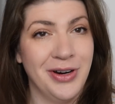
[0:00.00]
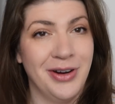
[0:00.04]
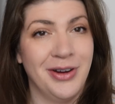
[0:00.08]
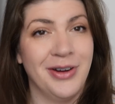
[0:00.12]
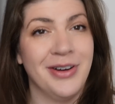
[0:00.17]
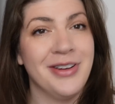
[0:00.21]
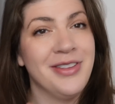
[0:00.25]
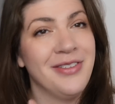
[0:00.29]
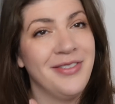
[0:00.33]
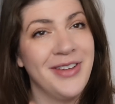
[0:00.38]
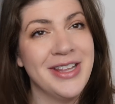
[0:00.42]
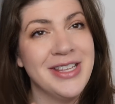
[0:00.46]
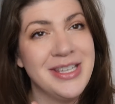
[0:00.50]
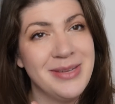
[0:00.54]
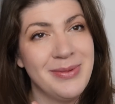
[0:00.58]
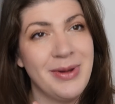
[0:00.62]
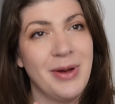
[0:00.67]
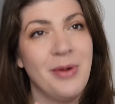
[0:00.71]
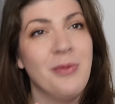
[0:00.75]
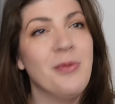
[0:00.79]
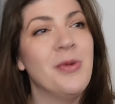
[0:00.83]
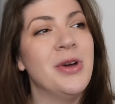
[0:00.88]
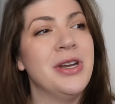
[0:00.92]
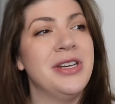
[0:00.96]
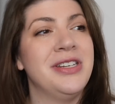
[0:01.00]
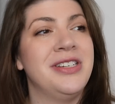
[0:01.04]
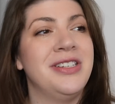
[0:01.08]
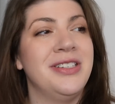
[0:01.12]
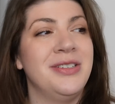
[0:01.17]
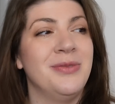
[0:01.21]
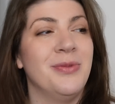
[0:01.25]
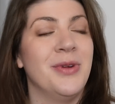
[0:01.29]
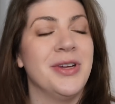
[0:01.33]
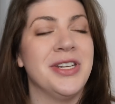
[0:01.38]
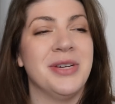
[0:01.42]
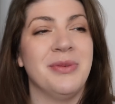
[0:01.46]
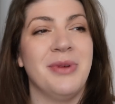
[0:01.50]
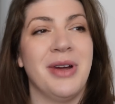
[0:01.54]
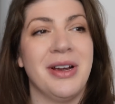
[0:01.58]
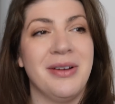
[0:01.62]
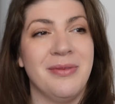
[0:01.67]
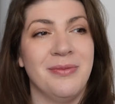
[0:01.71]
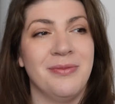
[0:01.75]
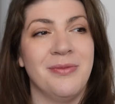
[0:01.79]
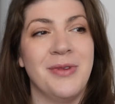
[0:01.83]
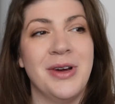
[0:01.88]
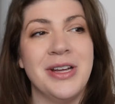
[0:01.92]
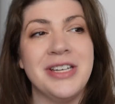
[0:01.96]
are on the fence about
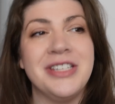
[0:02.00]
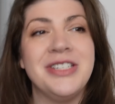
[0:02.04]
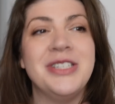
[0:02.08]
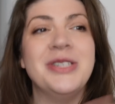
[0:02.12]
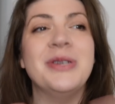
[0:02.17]
what